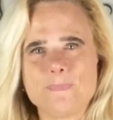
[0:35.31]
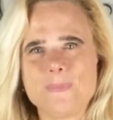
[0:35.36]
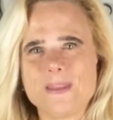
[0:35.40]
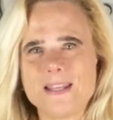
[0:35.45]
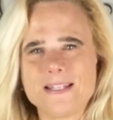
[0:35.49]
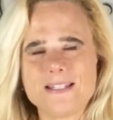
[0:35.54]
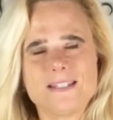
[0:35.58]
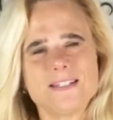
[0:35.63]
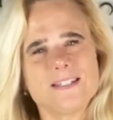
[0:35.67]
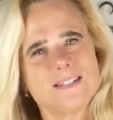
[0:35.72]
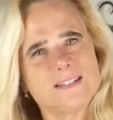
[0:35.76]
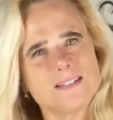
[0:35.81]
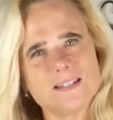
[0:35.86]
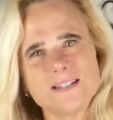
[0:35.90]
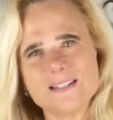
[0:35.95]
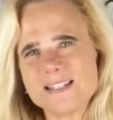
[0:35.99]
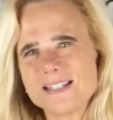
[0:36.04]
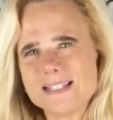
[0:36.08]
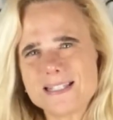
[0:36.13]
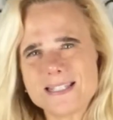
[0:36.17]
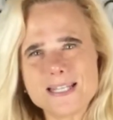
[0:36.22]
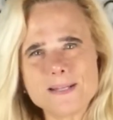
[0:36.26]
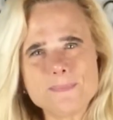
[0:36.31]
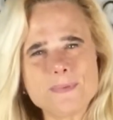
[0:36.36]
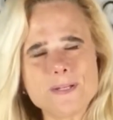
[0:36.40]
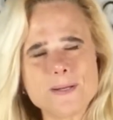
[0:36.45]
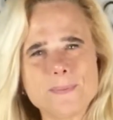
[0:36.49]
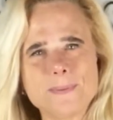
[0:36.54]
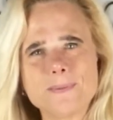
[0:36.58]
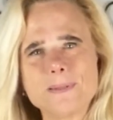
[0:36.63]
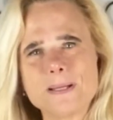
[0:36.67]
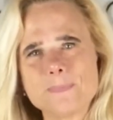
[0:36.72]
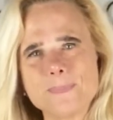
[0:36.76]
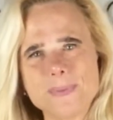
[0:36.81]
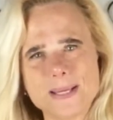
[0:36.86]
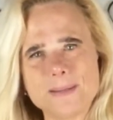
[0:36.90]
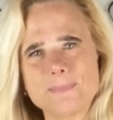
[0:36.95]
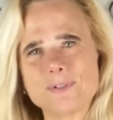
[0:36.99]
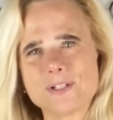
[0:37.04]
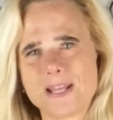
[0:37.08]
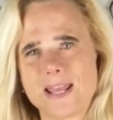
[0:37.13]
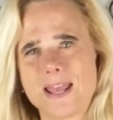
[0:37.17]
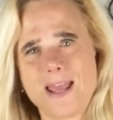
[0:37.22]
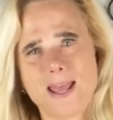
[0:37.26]
it just doesn't seem to be able
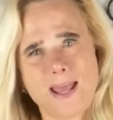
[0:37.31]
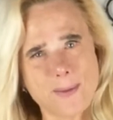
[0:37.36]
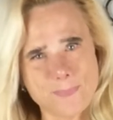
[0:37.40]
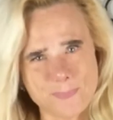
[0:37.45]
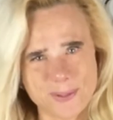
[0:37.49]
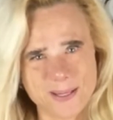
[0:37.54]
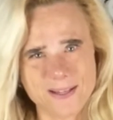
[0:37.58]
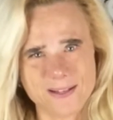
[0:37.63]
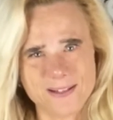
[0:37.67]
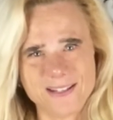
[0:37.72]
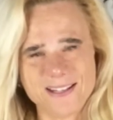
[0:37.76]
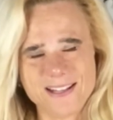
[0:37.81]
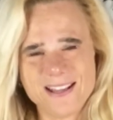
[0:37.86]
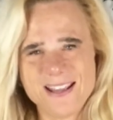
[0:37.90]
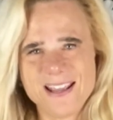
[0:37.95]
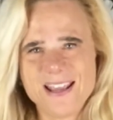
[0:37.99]
to happen.